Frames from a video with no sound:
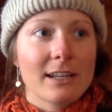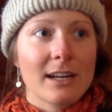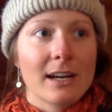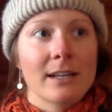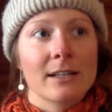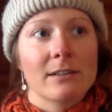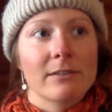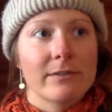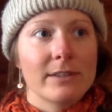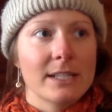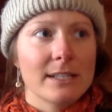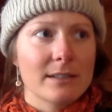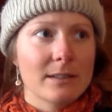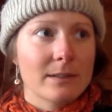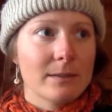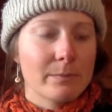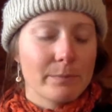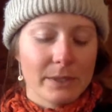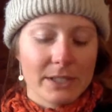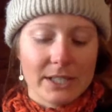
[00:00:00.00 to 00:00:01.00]
kind of
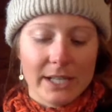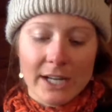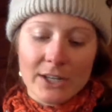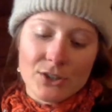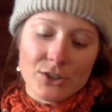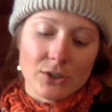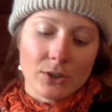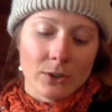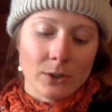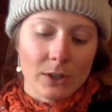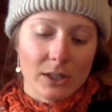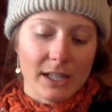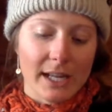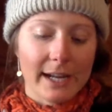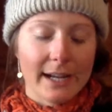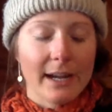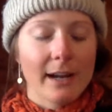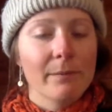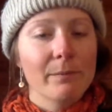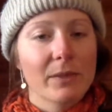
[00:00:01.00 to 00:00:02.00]
this potential
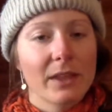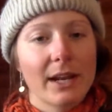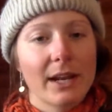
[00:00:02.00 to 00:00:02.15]
leg up